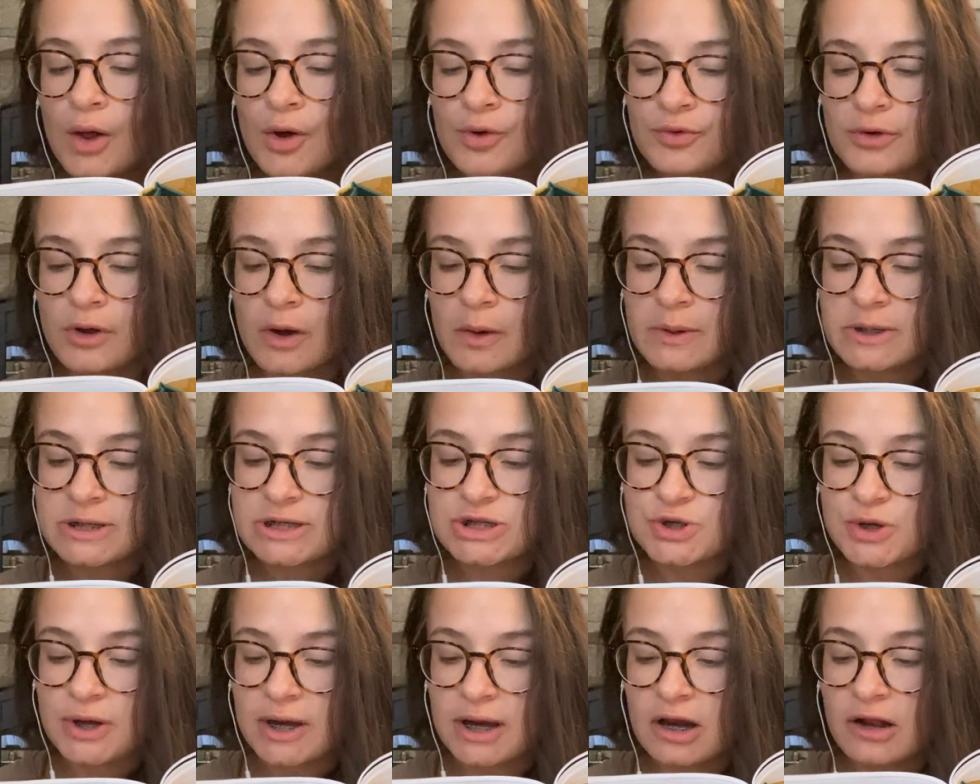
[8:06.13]
Growing
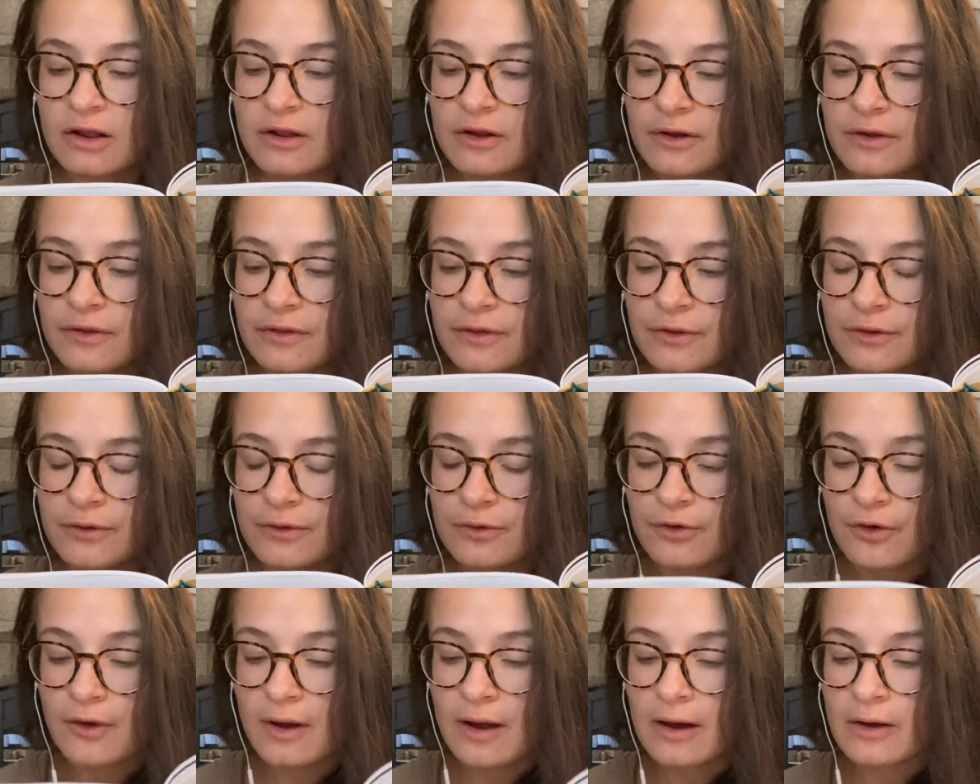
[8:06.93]
straight out of the
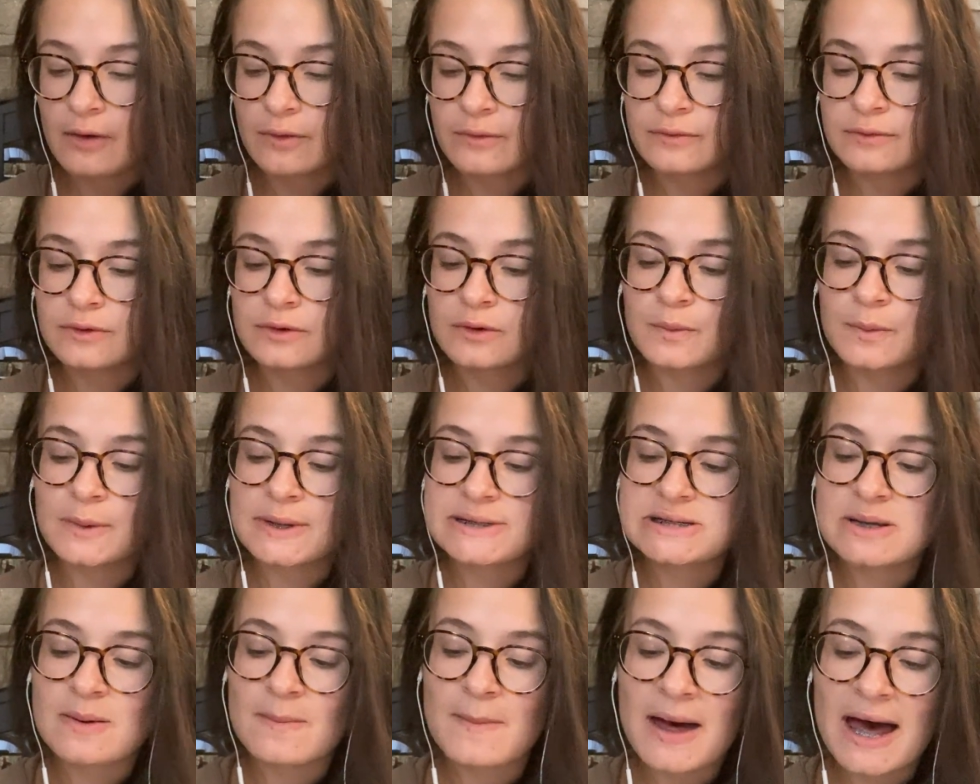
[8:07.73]
ground
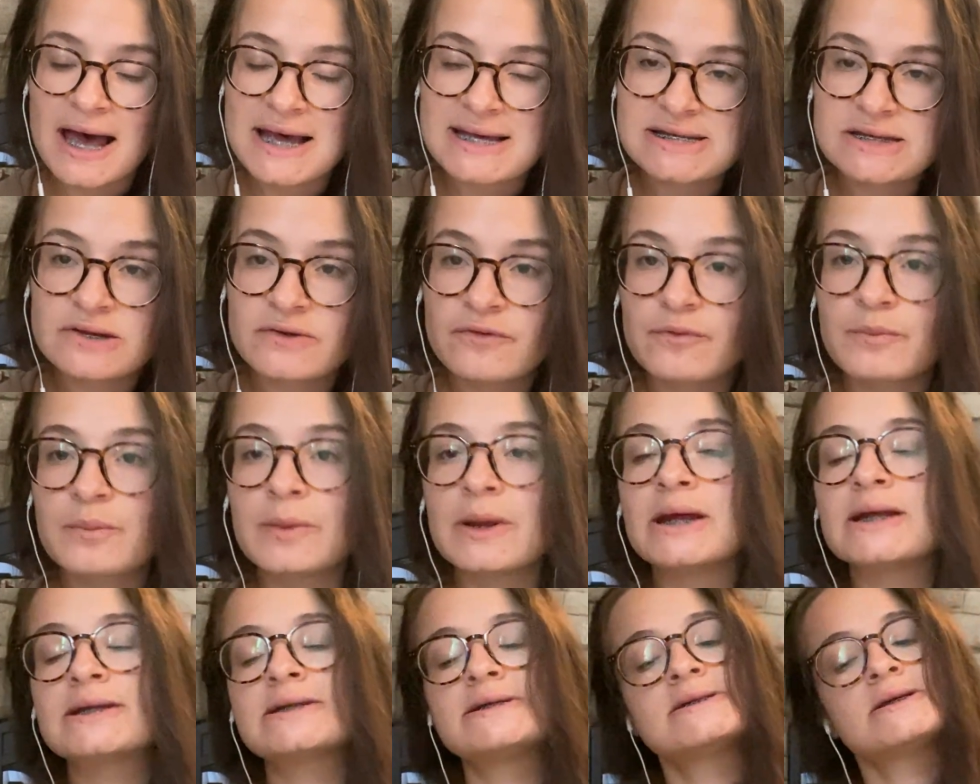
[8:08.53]
was a massive
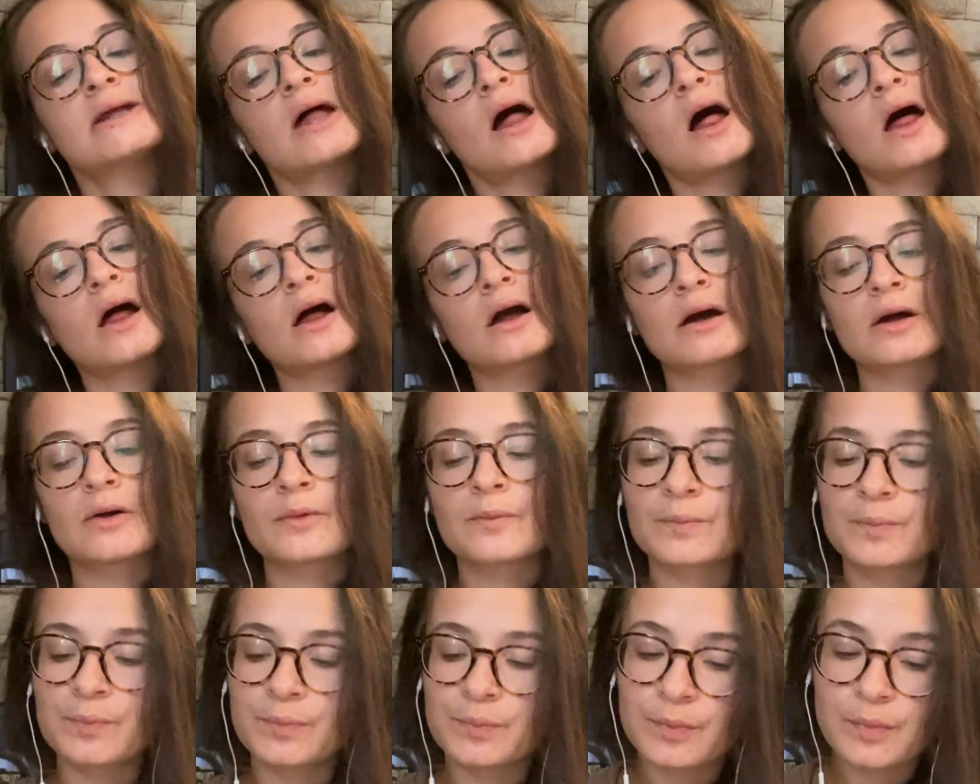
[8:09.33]
beanstalk.
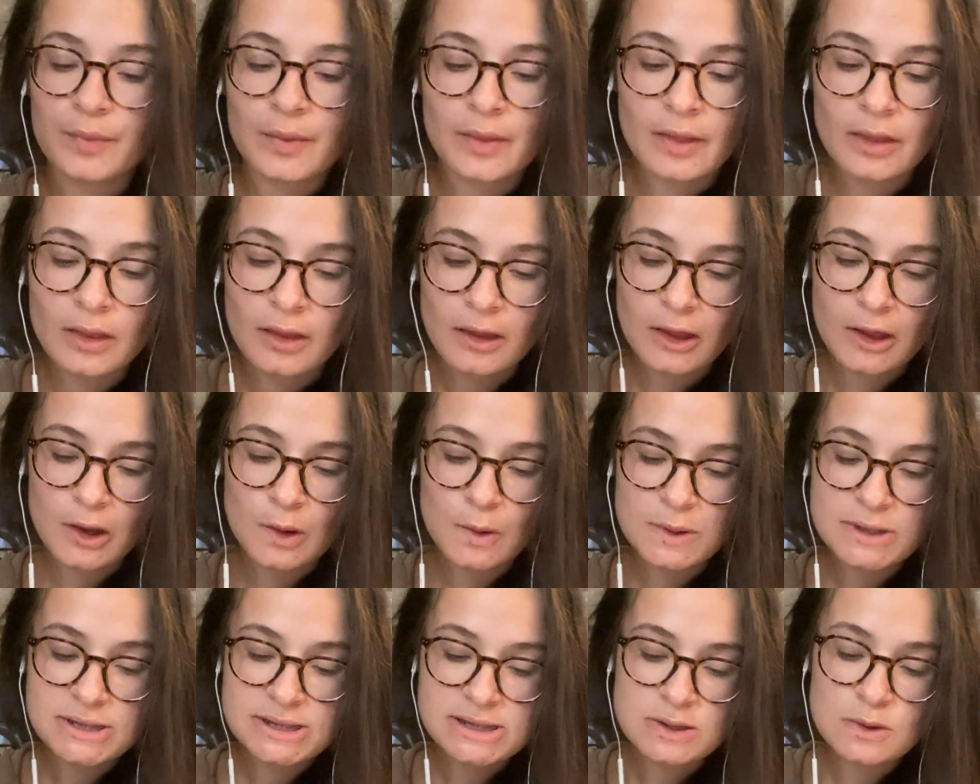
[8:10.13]

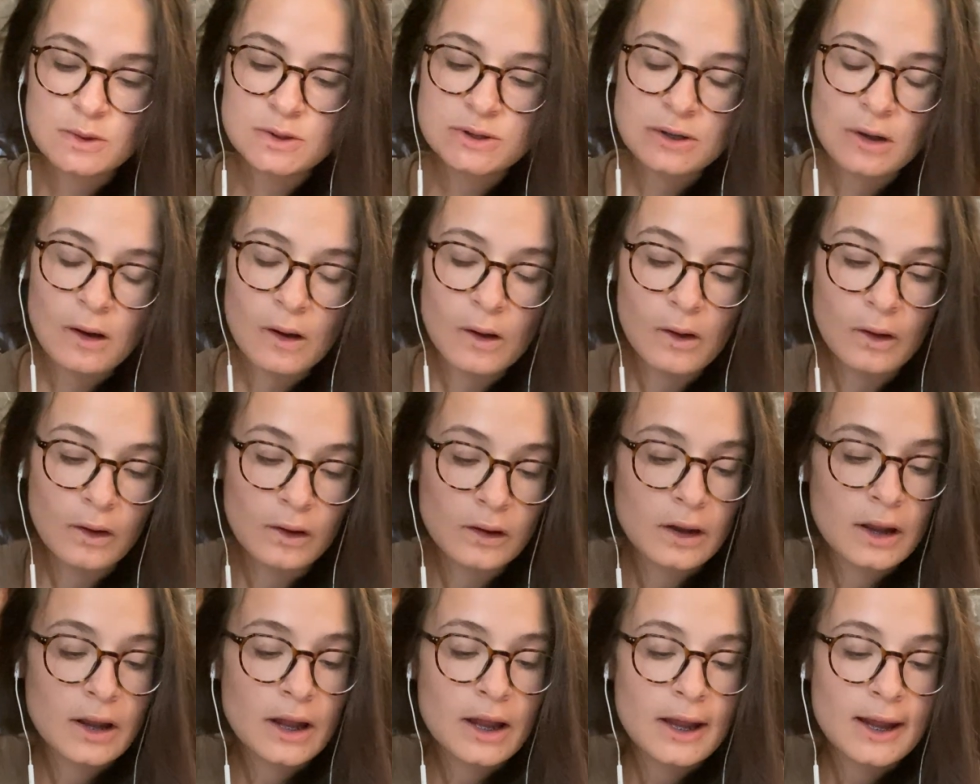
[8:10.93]
It was so
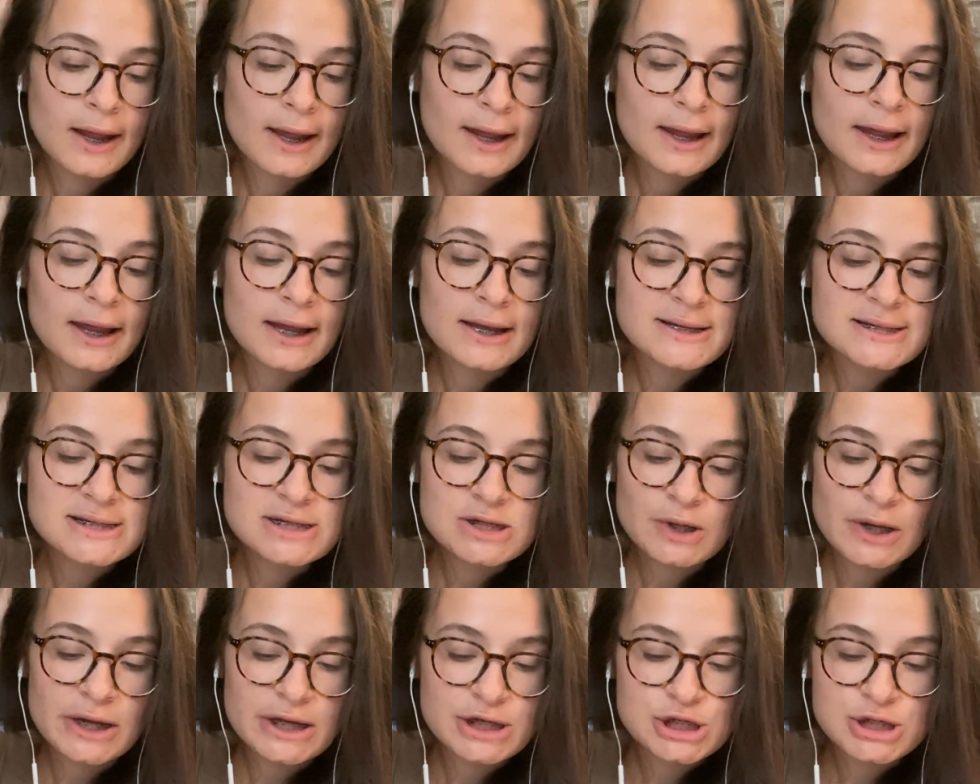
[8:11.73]
tall, it
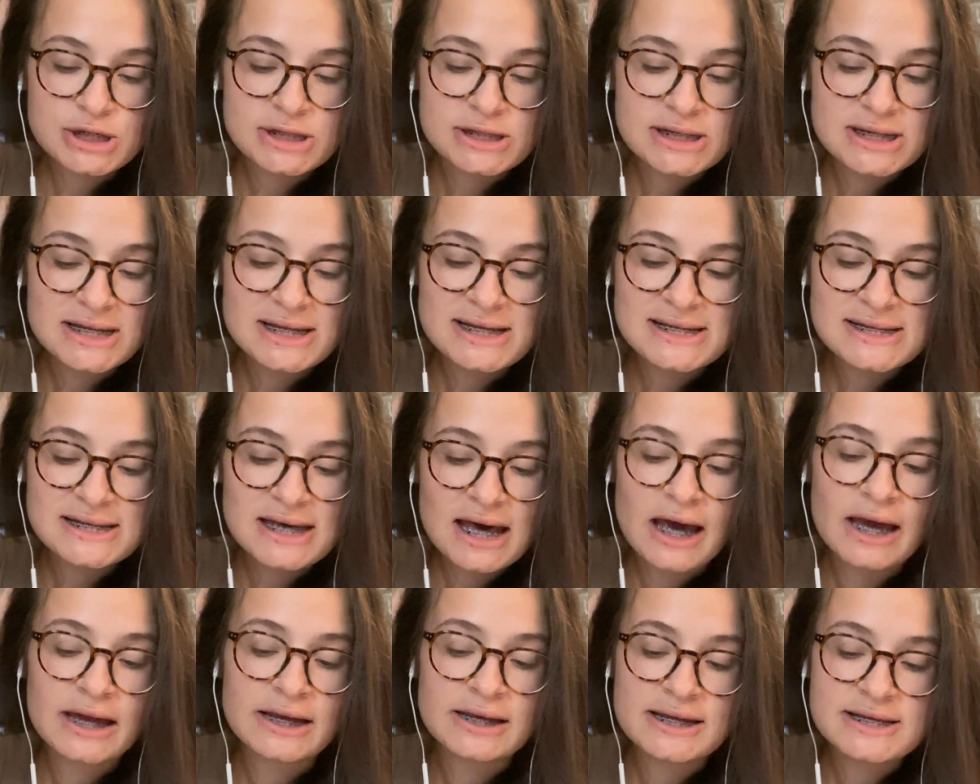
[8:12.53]
stretched into the
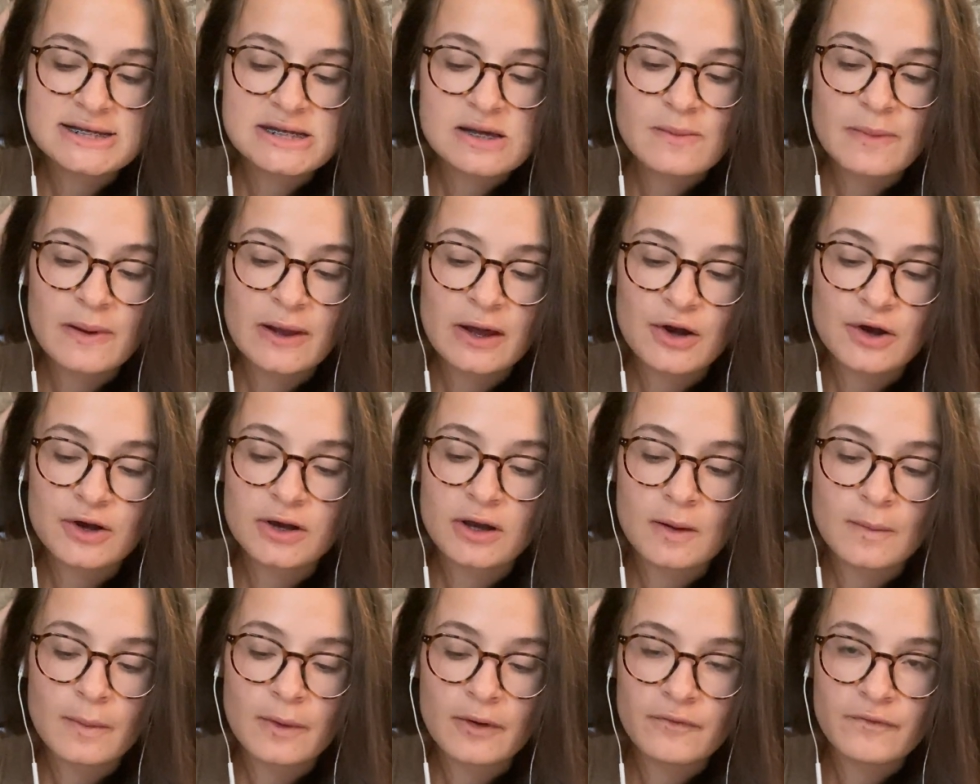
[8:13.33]
sky and disappeared
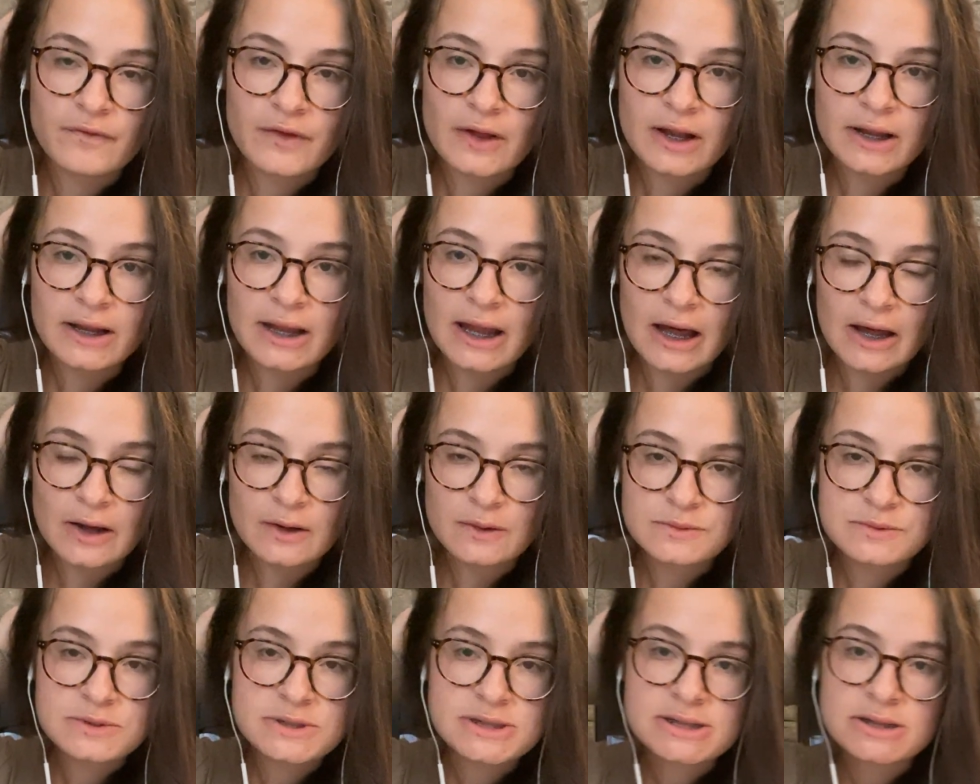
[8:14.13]
above the
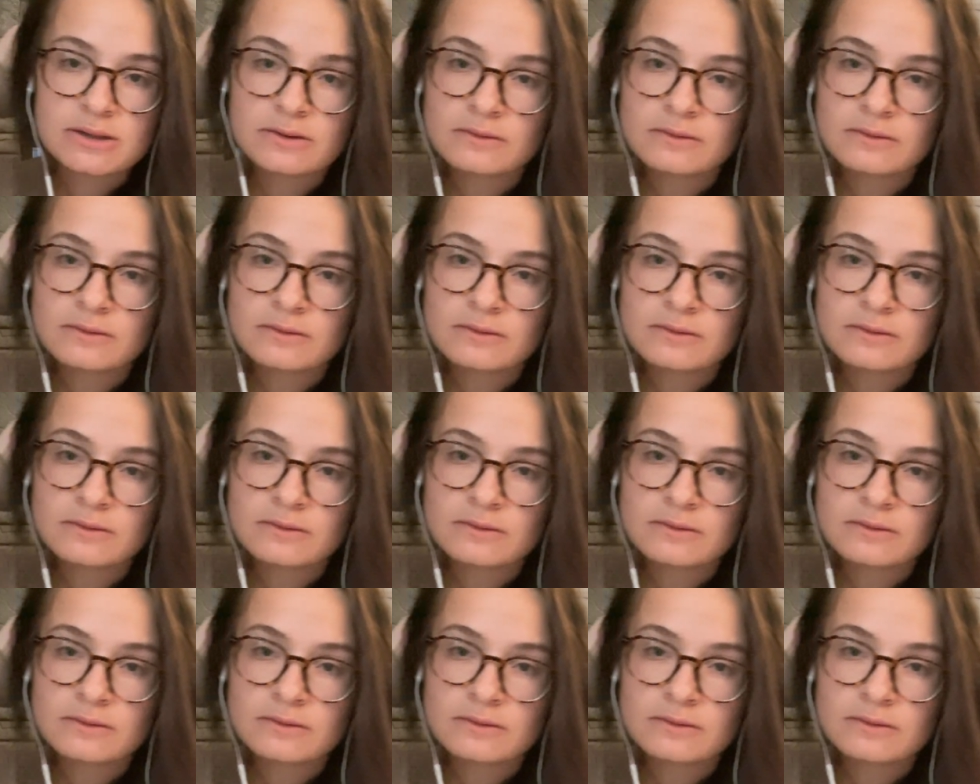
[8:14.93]
clouds.